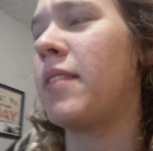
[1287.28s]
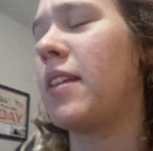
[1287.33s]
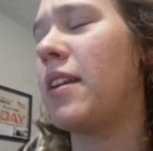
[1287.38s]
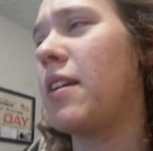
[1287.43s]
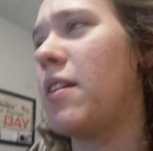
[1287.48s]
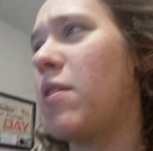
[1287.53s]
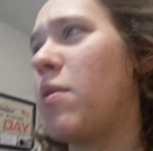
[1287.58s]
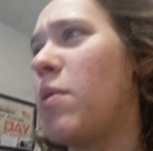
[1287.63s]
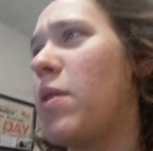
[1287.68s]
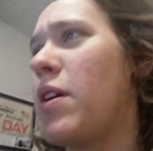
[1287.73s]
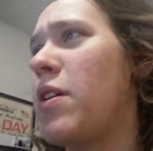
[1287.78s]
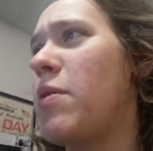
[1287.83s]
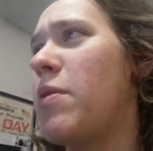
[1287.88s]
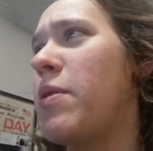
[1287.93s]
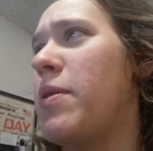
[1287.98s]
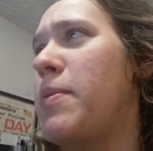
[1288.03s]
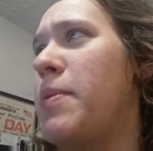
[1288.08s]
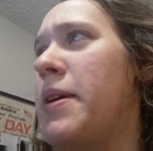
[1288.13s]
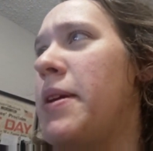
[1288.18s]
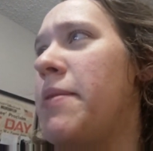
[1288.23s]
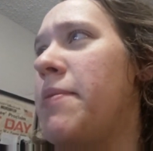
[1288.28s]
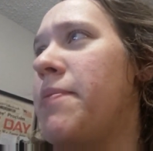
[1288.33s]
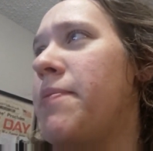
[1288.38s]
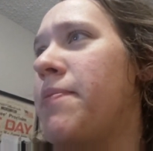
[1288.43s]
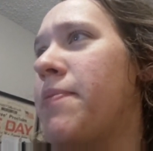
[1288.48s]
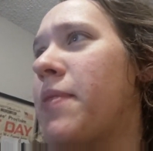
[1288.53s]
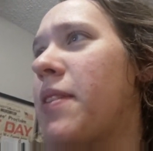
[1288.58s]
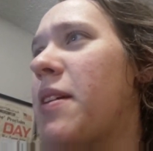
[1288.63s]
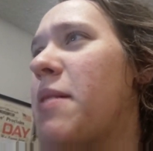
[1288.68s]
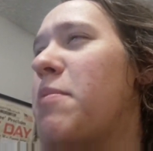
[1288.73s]
I don't know where you would be.
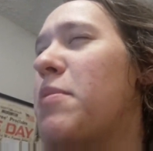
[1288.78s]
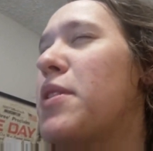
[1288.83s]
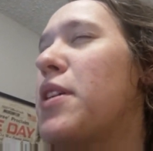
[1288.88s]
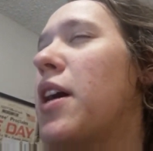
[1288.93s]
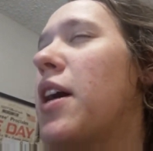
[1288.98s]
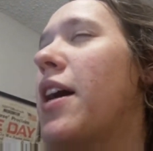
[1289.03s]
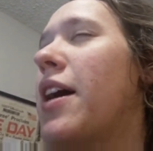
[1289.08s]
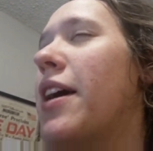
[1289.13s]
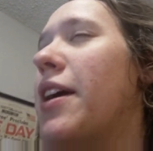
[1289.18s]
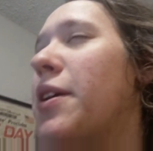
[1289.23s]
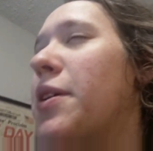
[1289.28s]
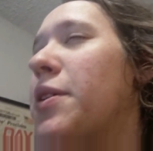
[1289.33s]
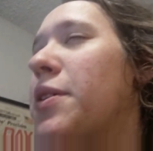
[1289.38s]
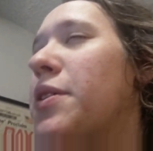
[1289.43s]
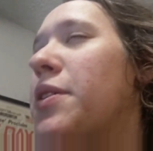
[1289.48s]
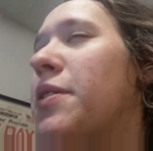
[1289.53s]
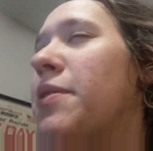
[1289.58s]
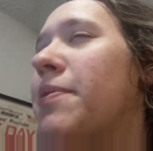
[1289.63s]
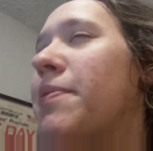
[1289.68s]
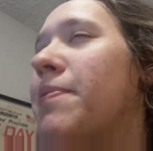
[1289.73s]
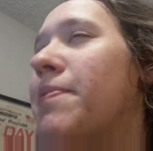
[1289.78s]
I'm tired.